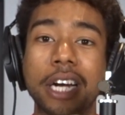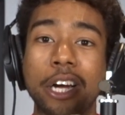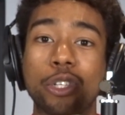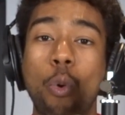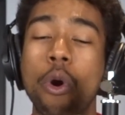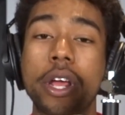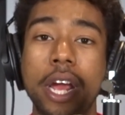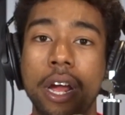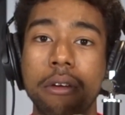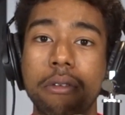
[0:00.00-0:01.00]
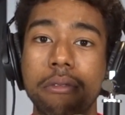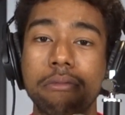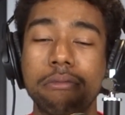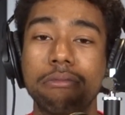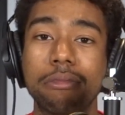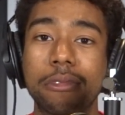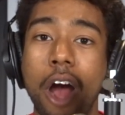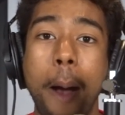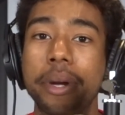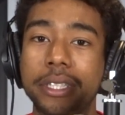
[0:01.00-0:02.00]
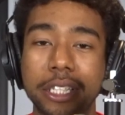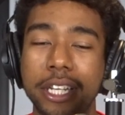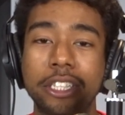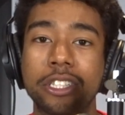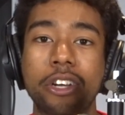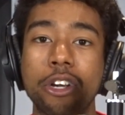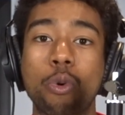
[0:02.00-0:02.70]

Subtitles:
twerking competition. They just start